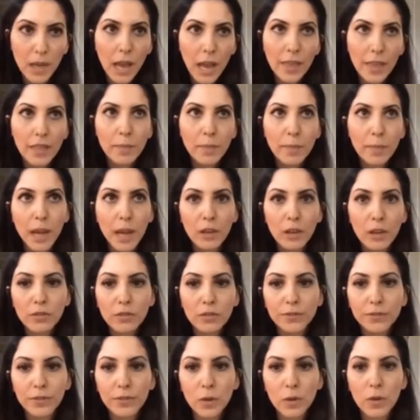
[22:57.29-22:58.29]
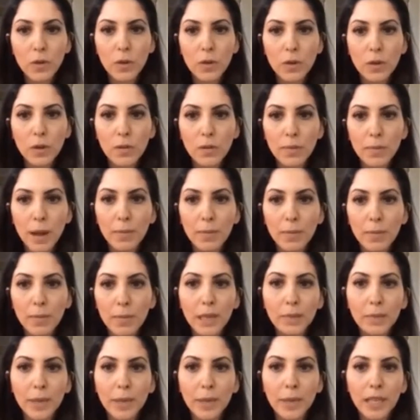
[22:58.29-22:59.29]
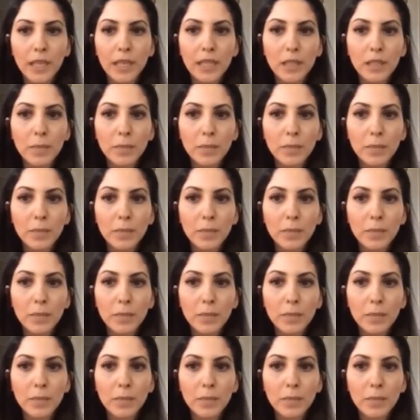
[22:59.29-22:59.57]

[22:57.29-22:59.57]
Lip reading: And the battle for public opinion is